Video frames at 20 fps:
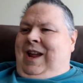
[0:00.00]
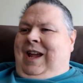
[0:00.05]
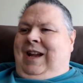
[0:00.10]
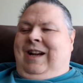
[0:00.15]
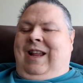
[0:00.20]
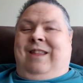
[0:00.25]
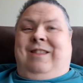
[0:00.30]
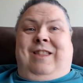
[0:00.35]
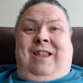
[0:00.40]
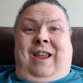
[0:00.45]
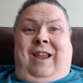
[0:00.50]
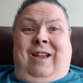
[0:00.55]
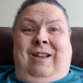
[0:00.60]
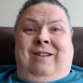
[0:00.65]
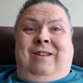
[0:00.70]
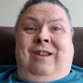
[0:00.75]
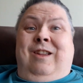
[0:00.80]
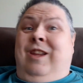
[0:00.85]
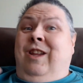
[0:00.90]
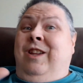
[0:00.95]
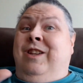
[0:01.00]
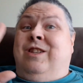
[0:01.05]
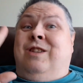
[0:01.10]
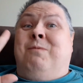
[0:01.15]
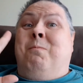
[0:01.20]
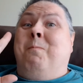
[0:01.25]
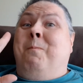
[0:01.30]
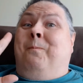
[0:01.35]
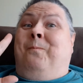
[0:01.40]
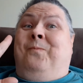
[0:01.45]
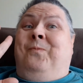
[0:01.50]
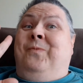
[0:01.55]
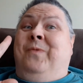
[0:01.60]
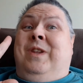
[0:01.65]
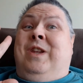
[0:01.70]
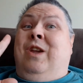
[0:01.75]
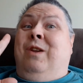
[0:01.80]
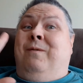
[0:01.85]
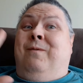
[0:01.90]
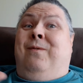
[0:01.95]
And at the end, it's
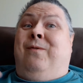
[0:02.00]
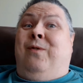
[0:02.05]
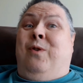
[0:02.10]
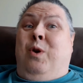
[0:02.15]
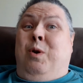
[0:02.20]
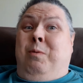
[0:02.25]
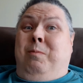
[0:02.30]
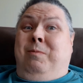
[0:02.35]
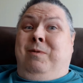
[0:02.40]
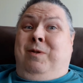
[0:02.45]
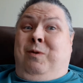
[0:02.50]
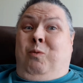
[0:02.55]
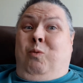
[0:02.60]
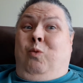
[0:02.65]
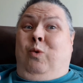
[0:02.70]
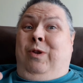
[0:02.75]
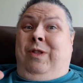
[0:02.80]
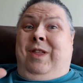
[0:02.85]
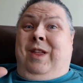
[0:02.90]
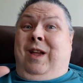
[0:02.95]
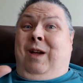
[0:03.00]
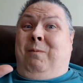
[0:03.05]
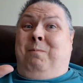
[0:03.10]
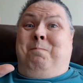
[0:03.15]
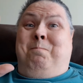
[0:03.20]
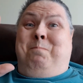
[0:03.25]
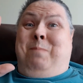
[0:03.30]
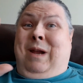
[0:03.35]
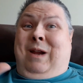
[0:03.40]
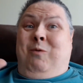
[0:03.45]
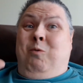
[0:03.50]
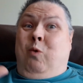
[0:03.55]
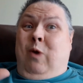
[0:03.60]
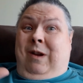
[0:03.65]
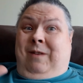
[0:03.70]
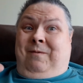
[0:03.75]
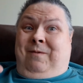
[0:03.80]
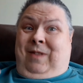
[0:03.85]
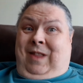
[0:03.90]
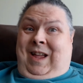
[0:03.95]
confirmed with a big
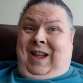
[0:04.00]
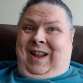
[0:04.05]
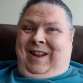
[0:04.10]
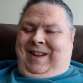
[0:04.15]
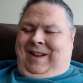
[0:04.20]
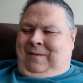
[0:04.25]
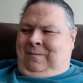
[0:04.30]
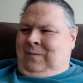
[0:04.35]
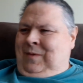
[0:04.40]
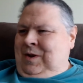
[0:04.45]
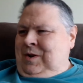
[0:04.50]
red flag.